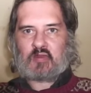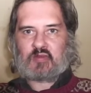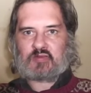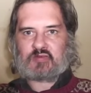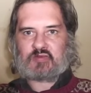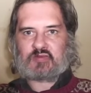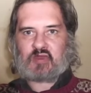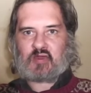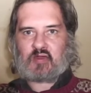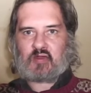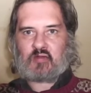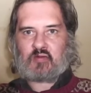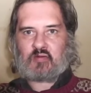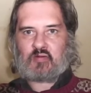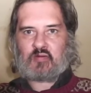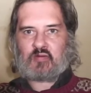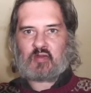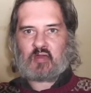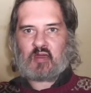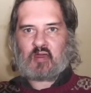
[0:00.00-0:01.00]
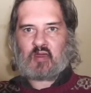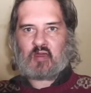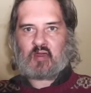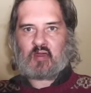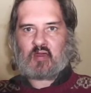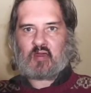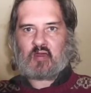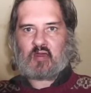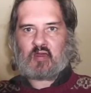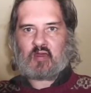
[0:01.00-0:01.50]
So
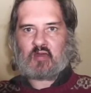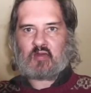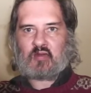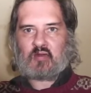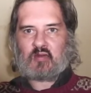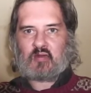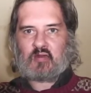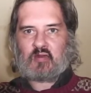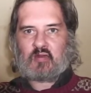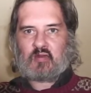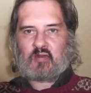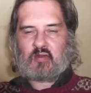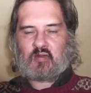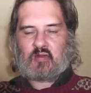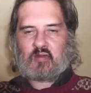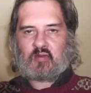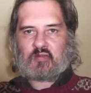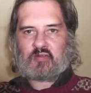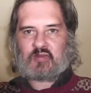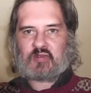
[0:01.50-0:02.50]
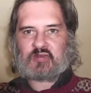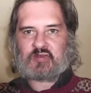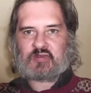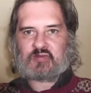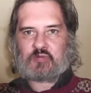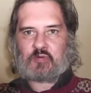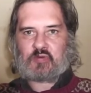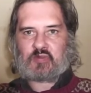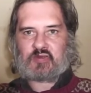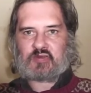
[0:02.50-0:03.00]
this
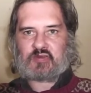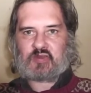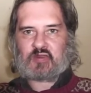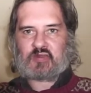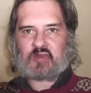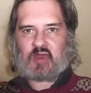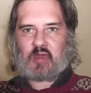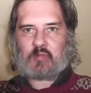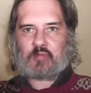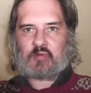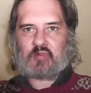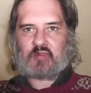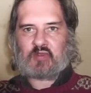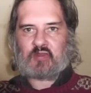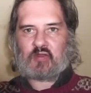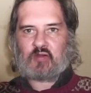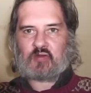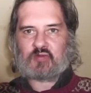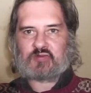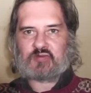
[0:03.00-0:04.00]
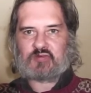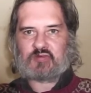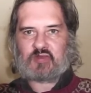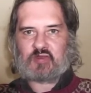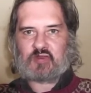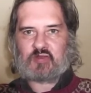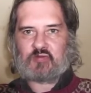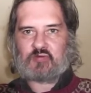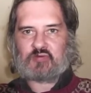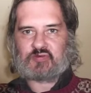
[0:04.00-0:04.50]
is what is going to happen. The gods
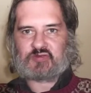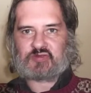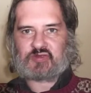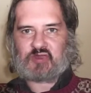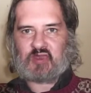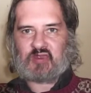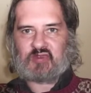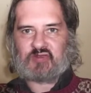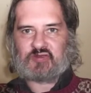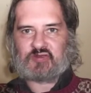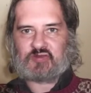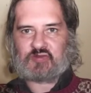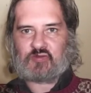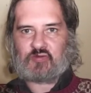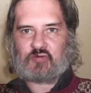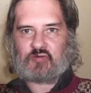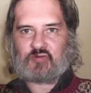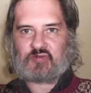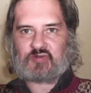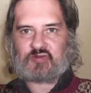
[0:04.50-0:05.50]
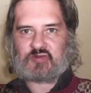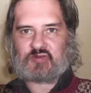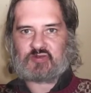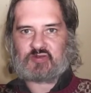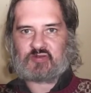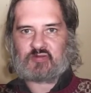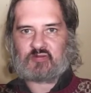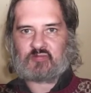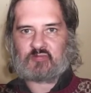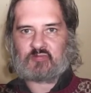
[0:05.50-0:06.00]
use
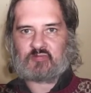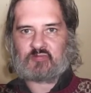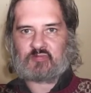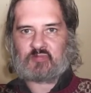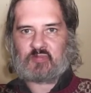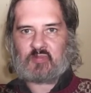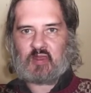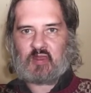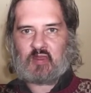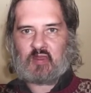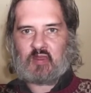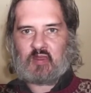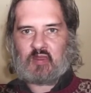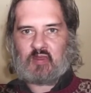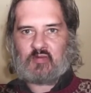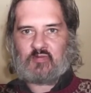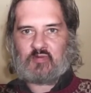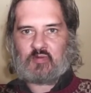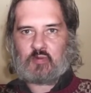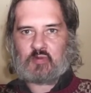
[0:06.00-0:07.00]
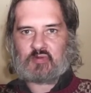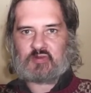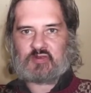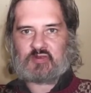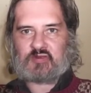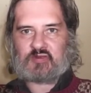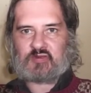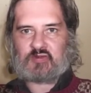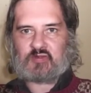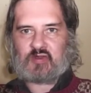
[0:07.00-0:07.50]
chainsaws. If you
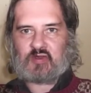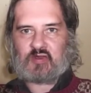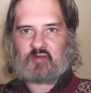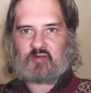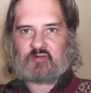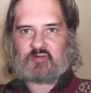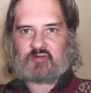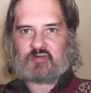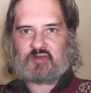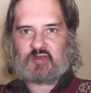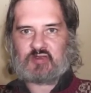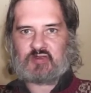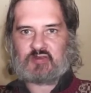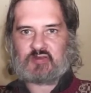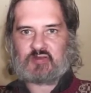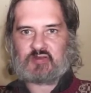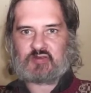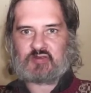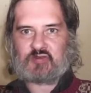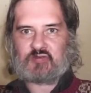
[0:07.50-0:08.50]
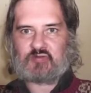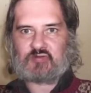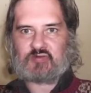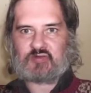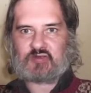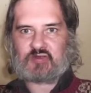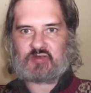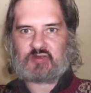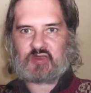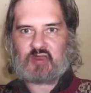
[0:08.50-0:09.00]
wanted to know, Jesus
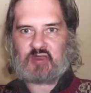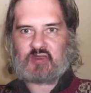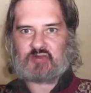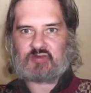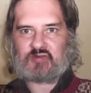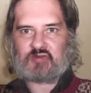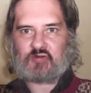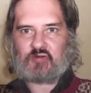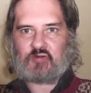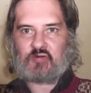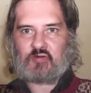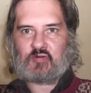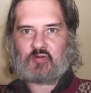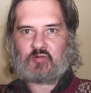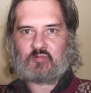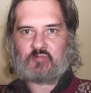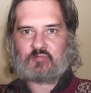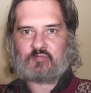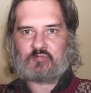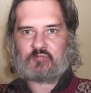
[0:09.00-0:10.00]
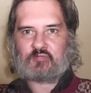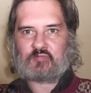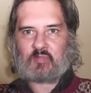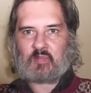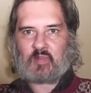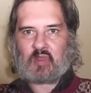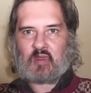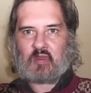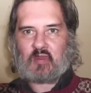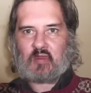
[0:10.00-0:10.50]
used a chainsaw
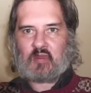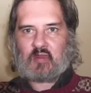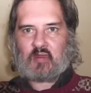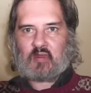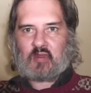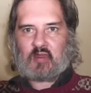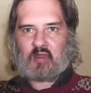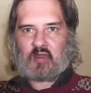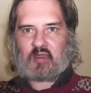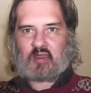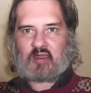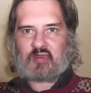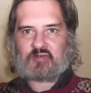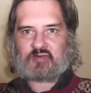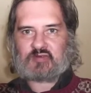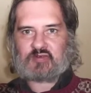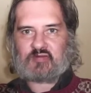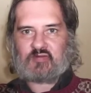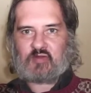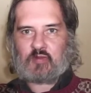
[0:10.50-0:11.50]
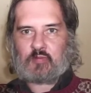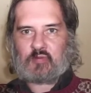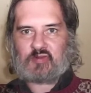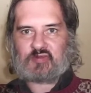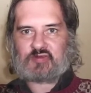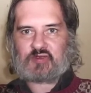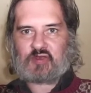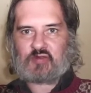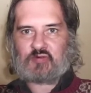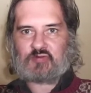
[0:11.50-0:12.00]
against the Roman
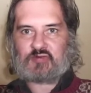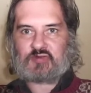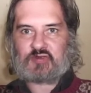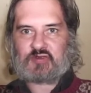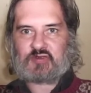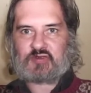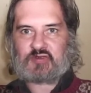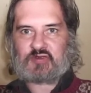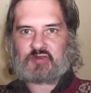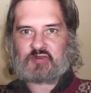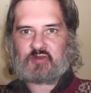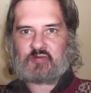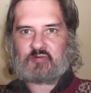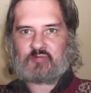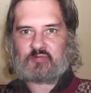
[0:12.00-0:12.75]
soldiers.